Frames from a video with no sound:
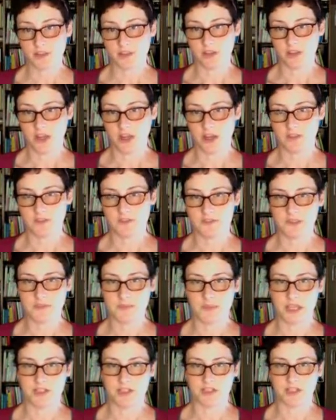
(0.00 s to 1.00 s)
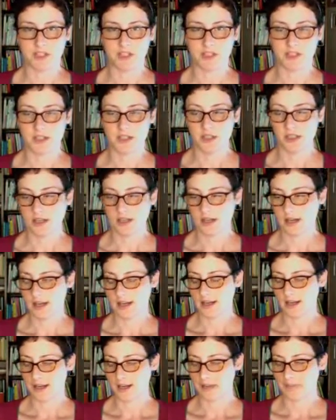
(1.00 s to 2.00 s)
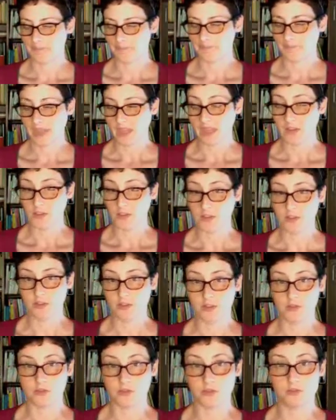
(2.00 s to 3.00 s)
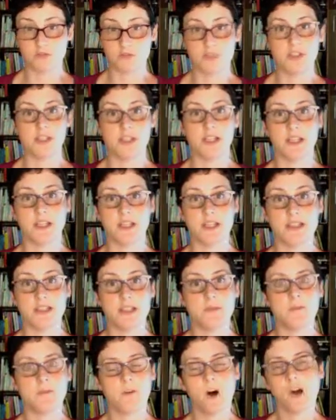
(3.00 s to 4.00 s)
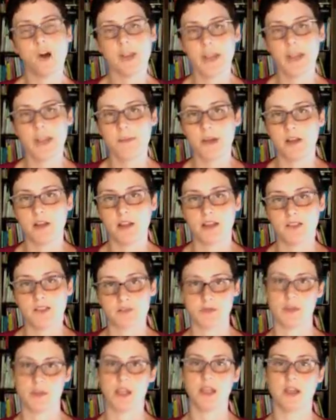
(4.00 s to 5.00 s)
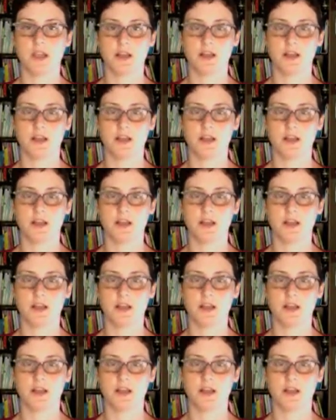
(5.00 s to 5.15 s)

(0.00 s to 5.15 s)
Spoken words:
love to mention the new Knitty Deep Fall came out last week.